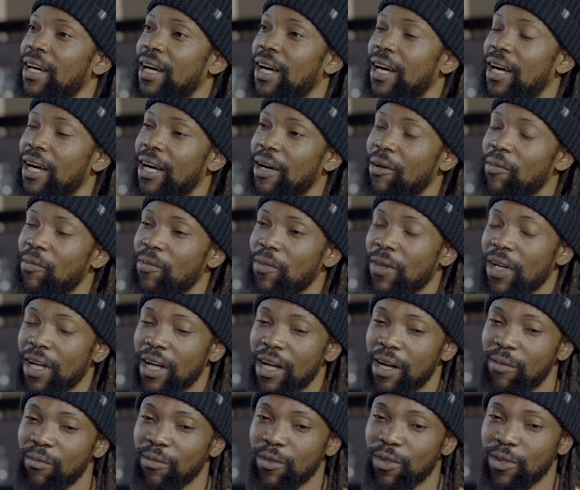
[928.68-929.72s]

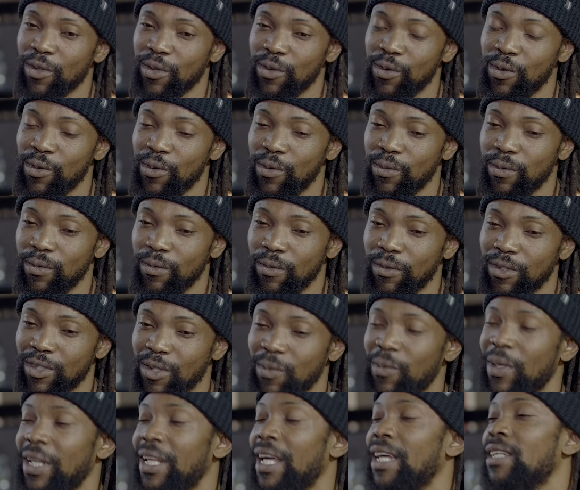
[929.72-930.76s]
come through
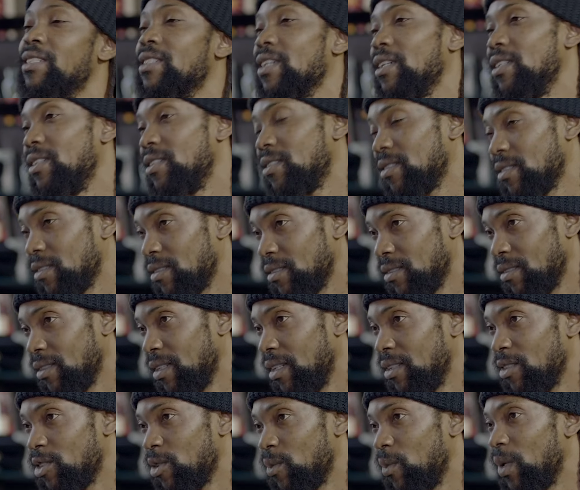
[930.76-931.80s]
to be natured
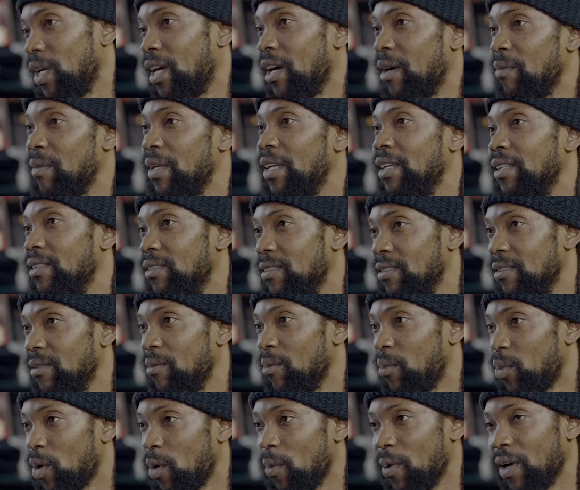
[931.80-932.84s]
into becoming
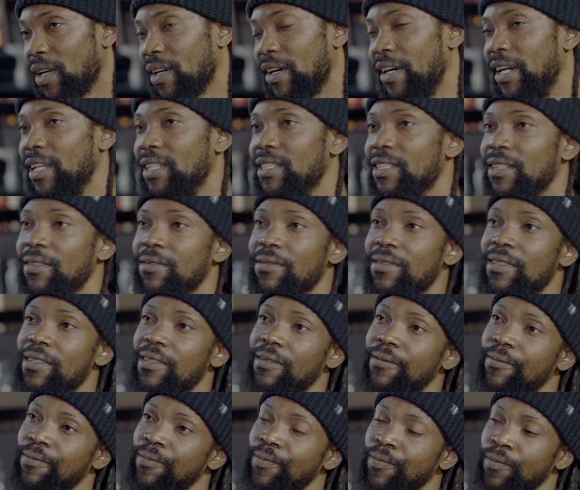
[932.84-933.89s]
proper
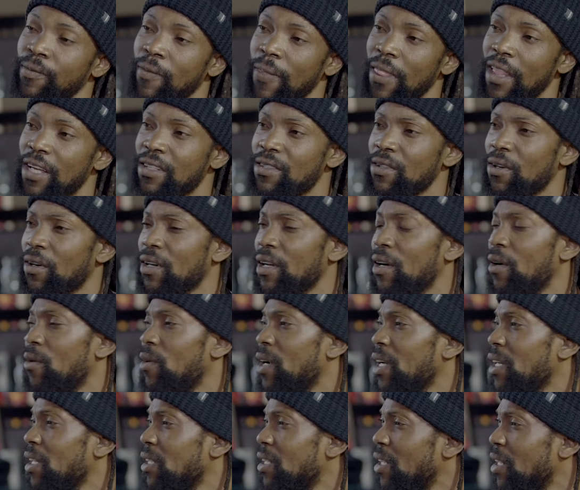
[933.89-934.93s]
creatives. It's not a
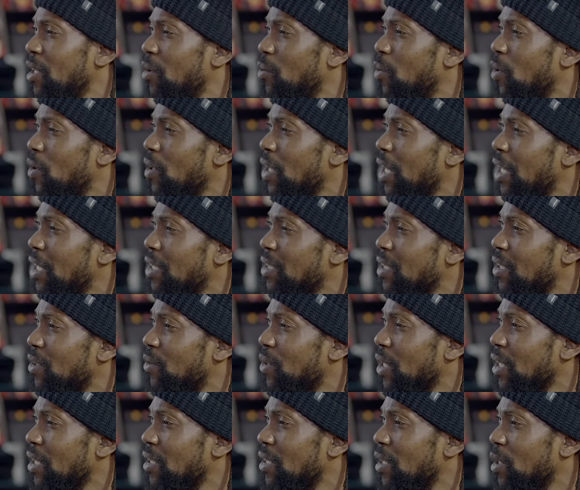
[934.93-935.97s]
record label like the
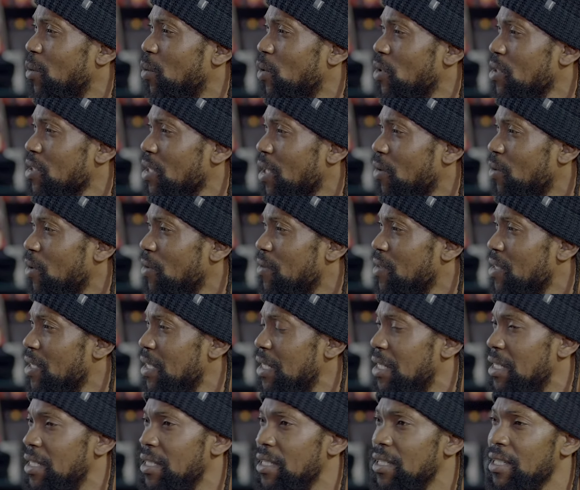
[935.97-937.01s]
record labels that we've
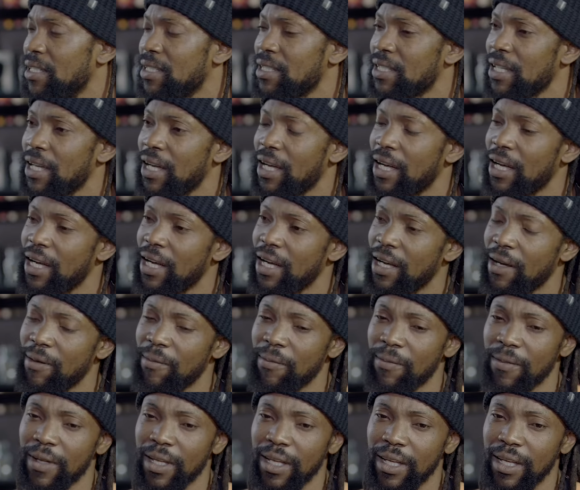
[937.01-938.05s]
seen. It's a